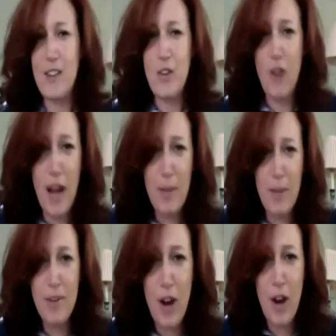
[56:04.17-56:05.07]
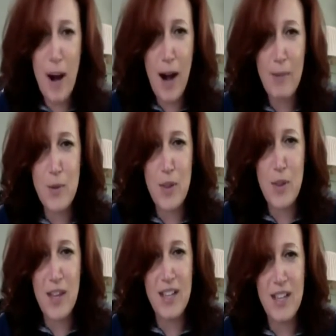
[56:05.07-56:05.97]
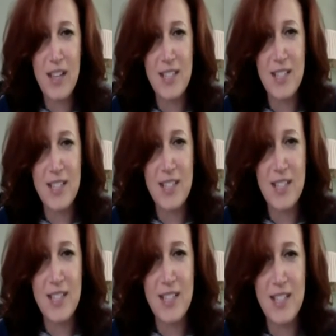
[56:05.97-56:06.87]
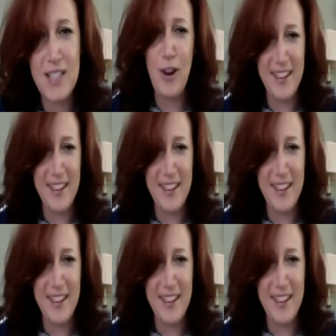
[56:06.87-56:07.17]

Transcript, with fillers: grab grab arms with us. We're waiting for you.